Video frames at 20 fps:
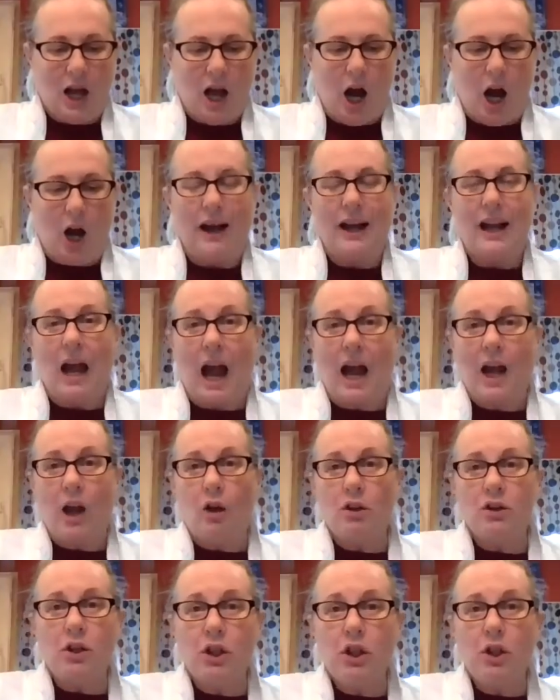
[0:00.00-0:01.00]
All right, I
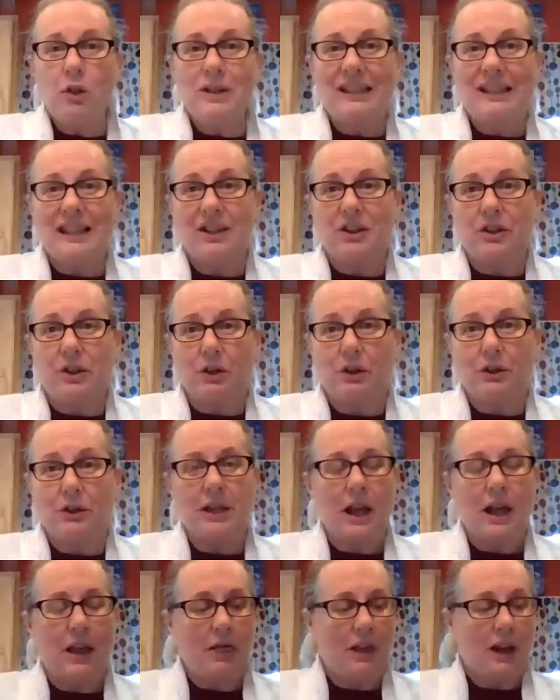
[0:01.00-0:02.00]
also use scissors.
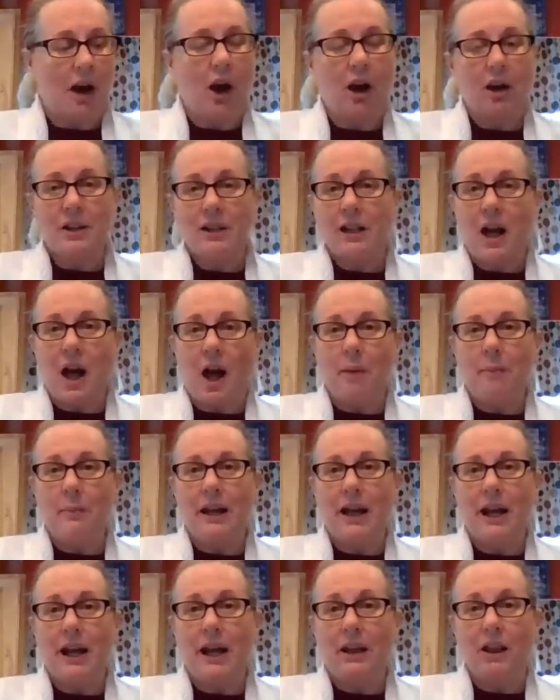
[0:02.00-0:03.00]
The hearts come in
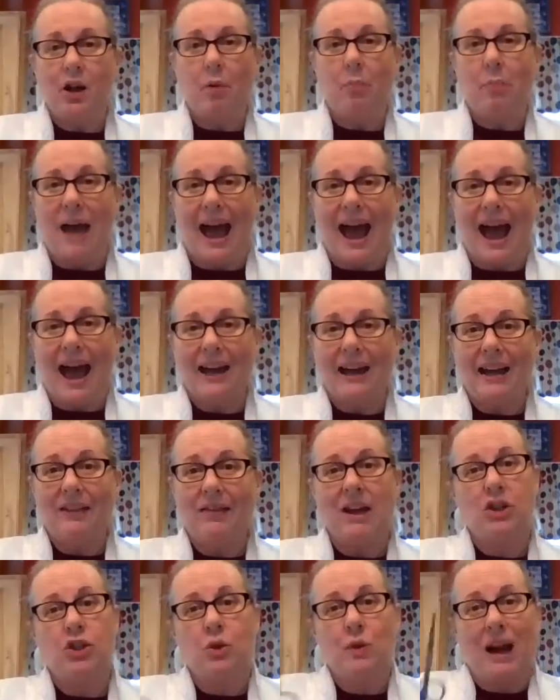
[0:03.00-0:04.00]
a little pack
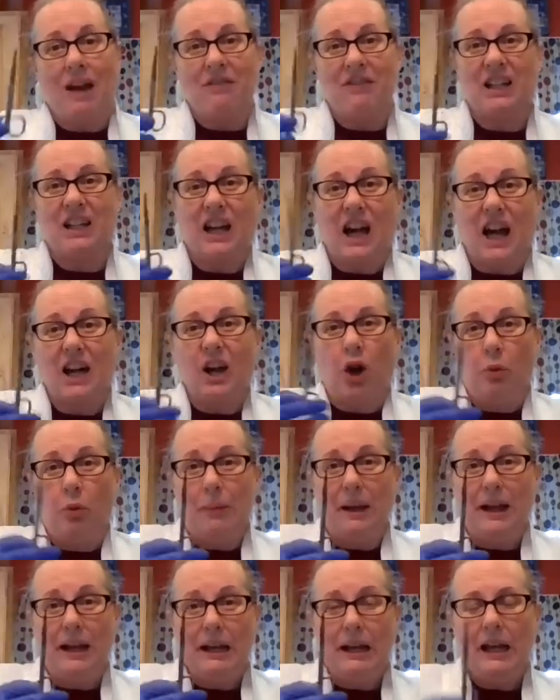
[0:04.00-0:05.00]
that you have to cut
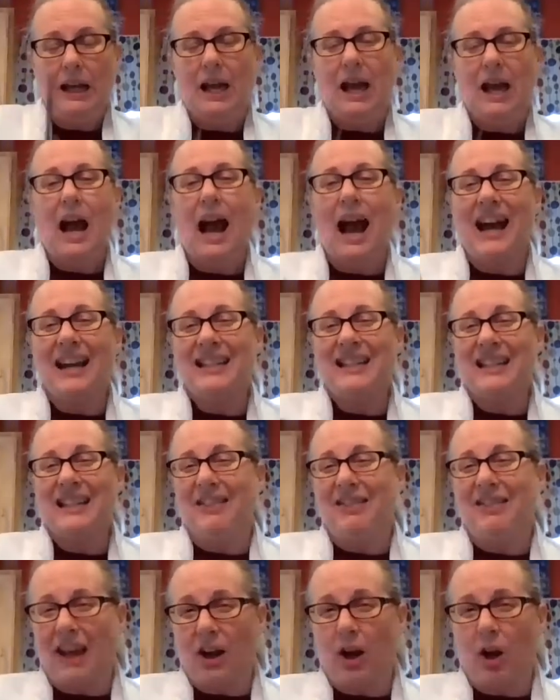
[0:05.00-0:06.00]
open. I did
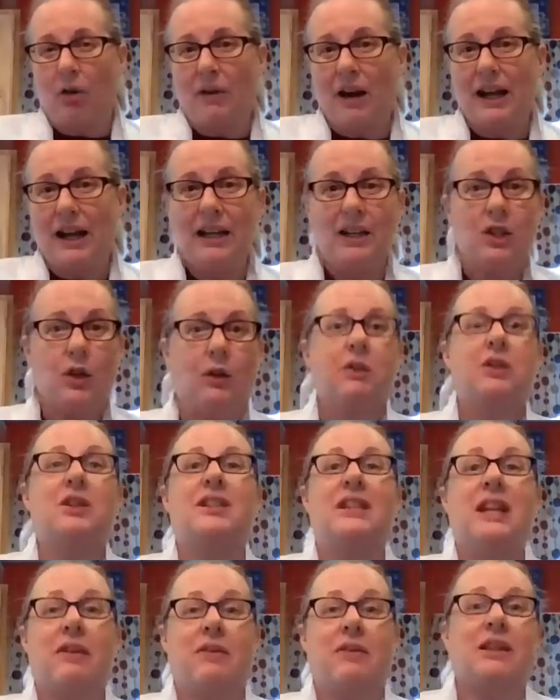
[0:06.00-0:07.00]
that already, so it's
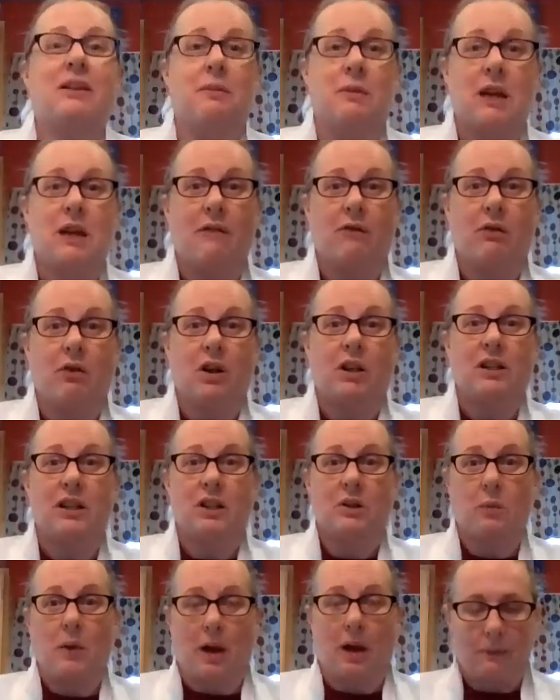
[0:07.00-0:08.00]
saving some time for us
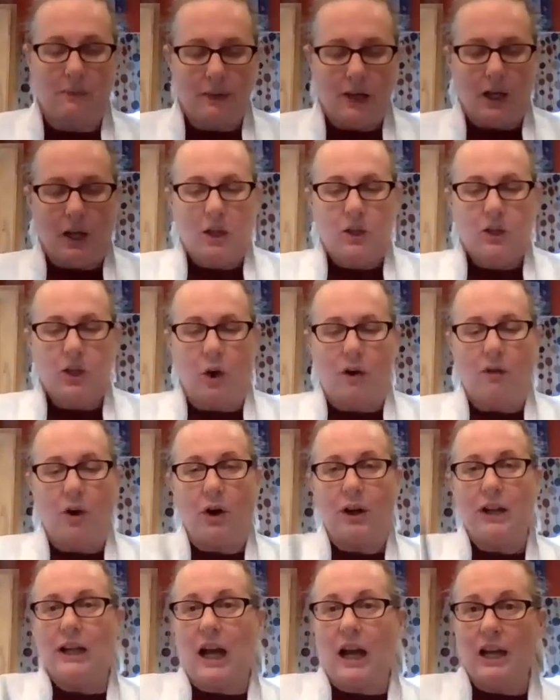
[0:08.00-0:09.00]
as well. So I've
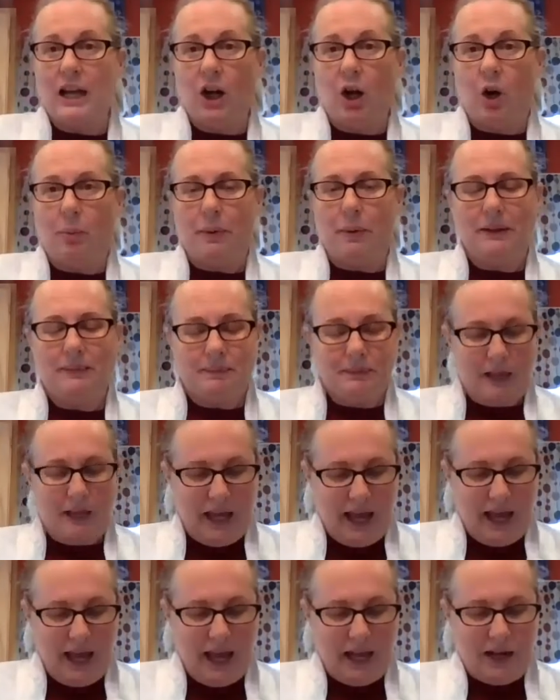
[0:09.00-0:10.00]
already cut it open.
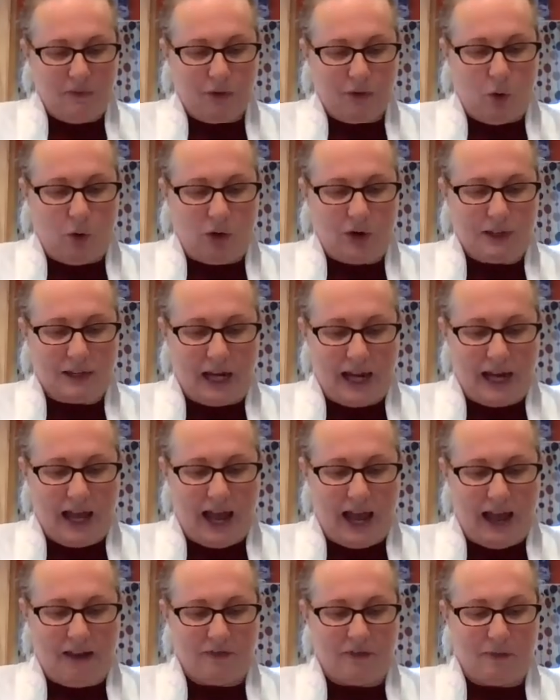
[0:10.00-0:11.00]
And of course, I
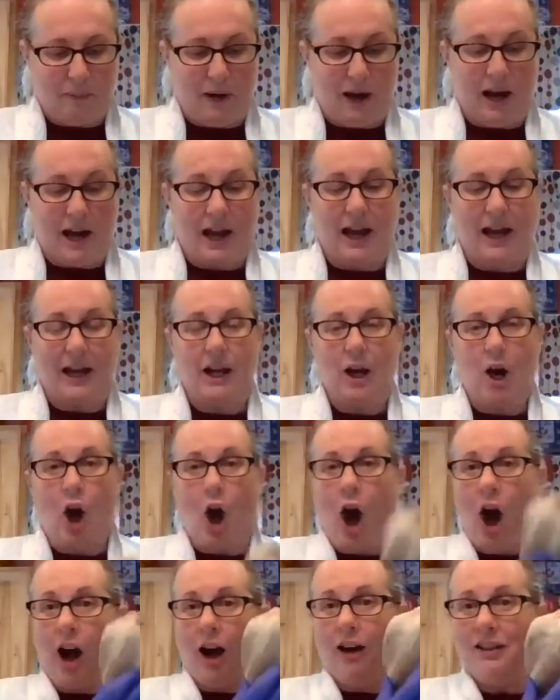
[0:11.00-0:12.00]
have my
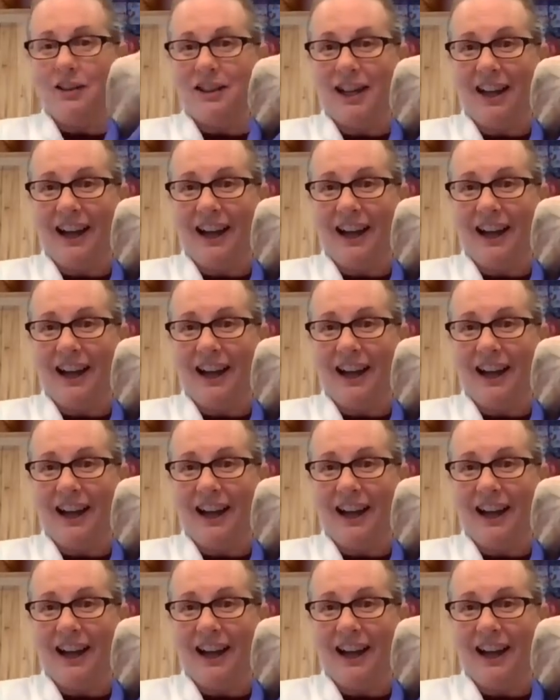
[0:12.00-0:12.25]
heart.